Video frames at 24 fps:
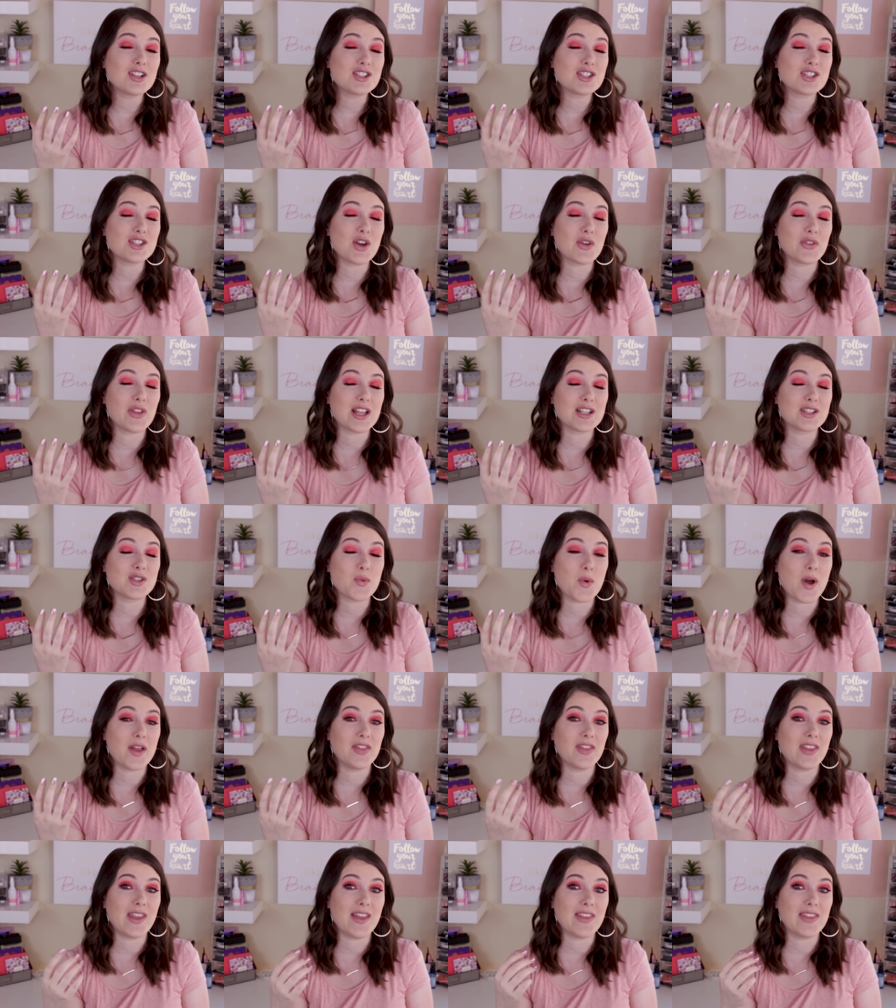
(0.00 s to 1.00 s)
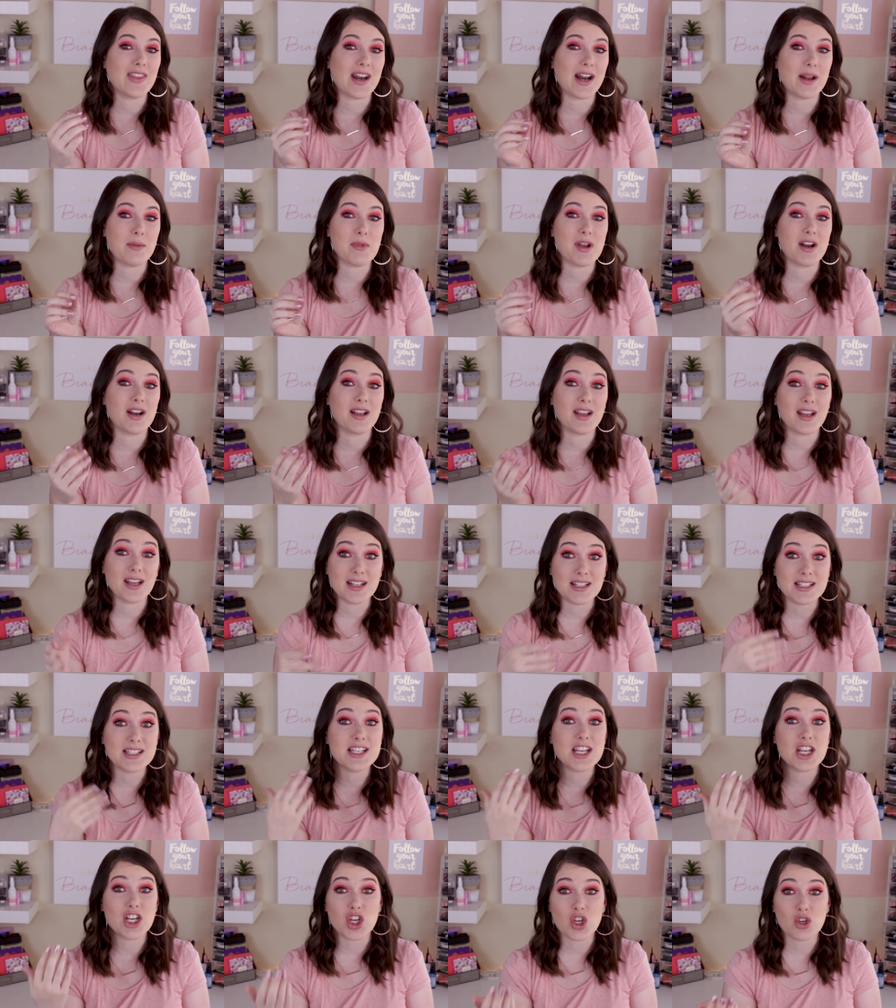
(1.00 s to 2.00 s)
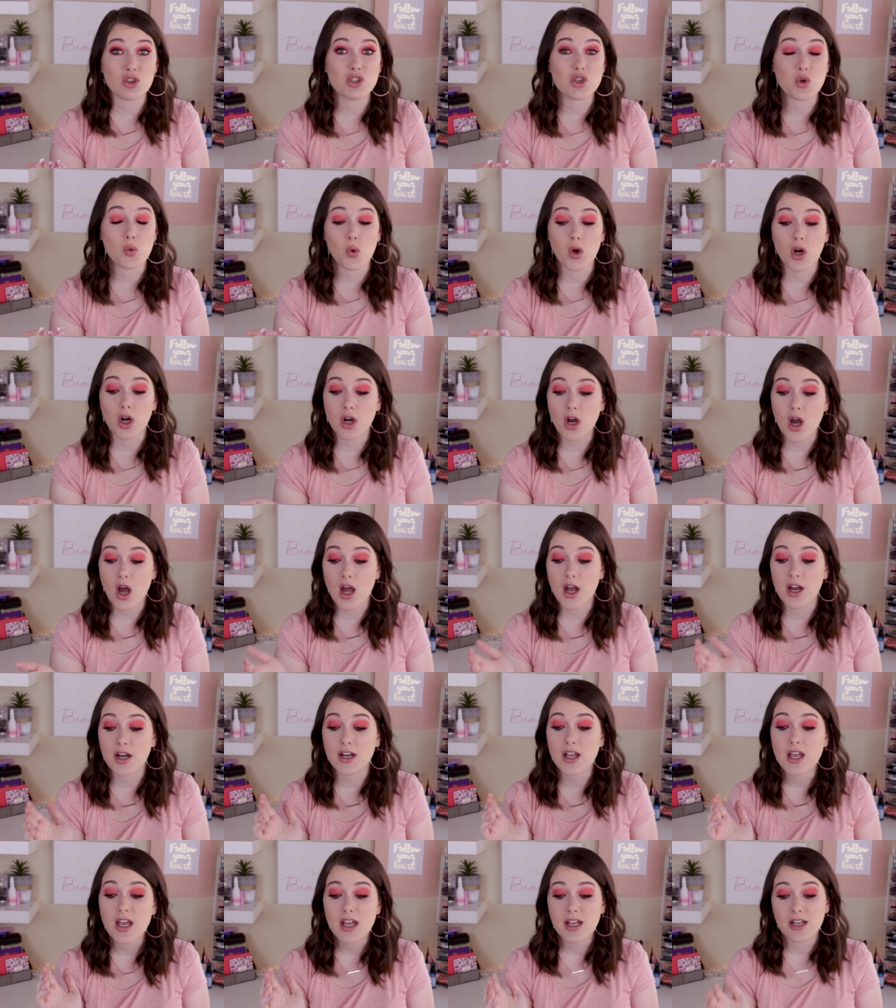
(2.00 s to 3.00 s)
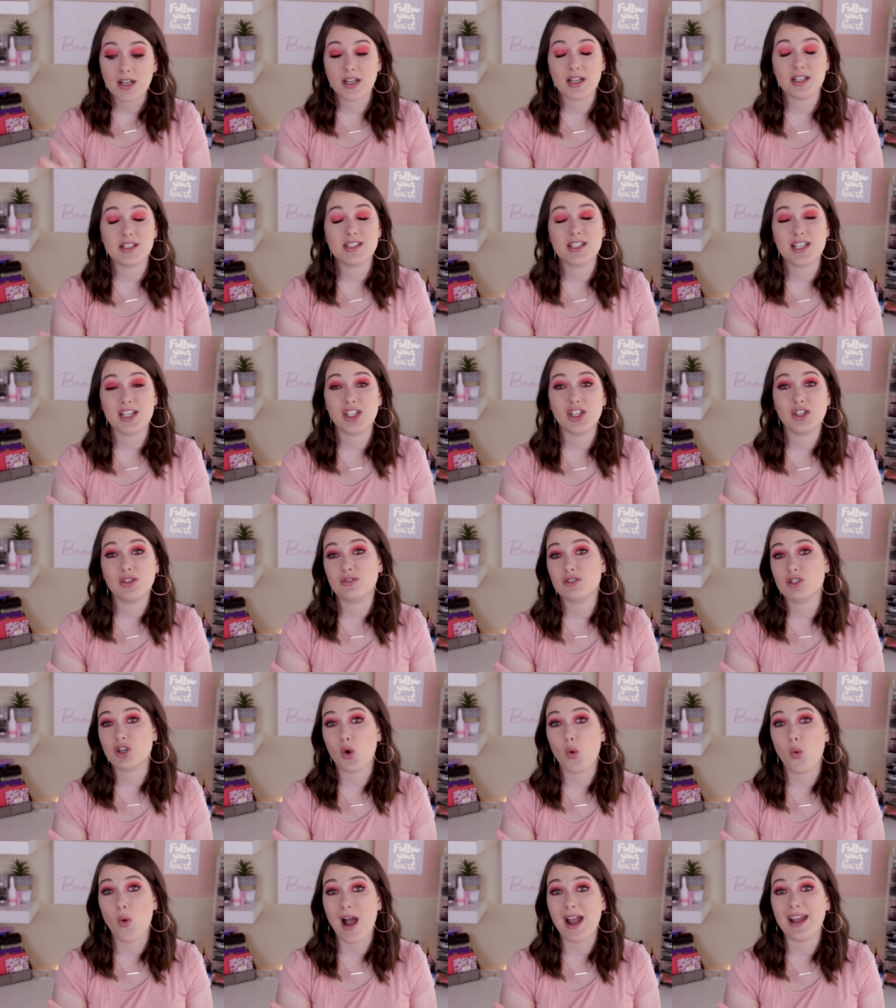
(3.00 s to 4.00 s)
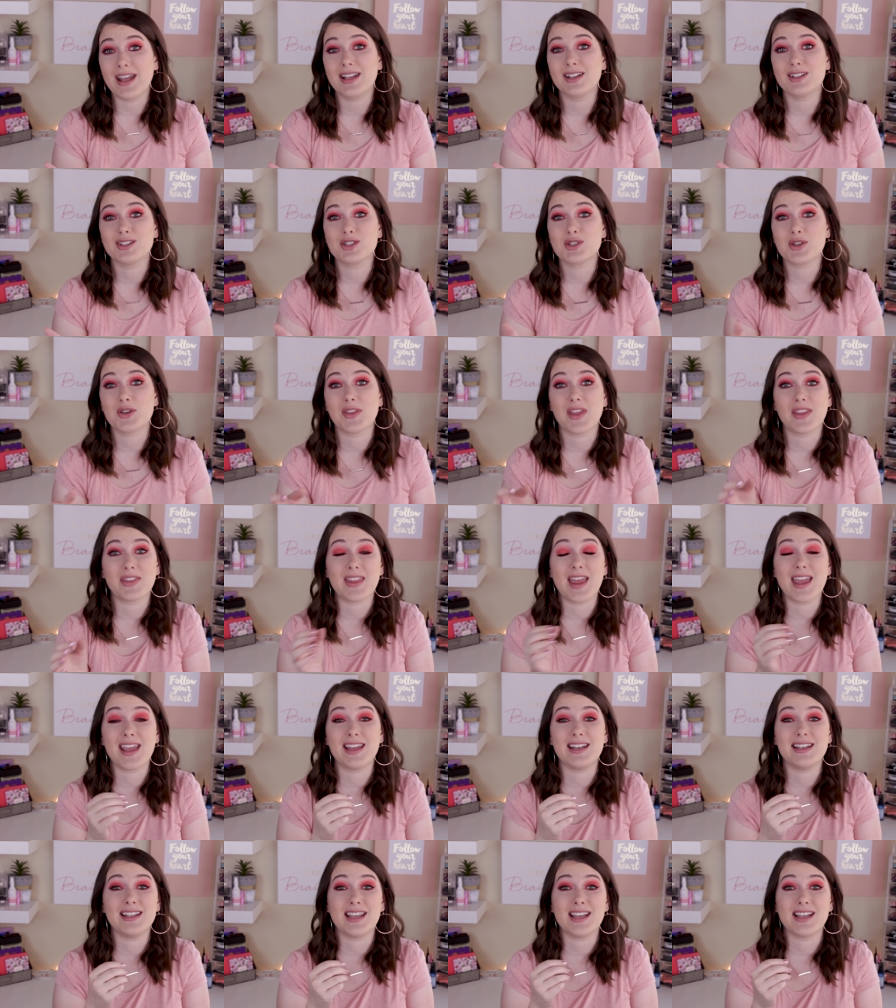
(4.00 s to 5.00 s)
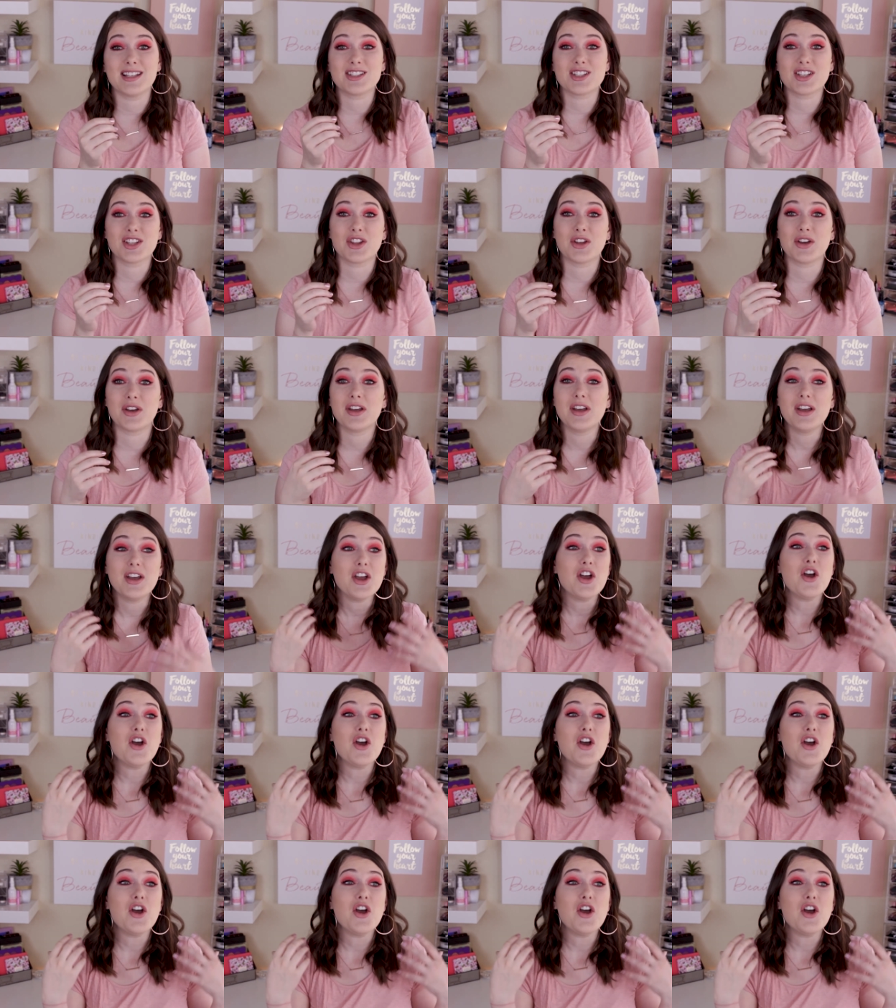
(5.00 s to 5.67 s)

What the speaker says: So that's one thing that I'm going to continue to work on, continue to whiten so that they can get to the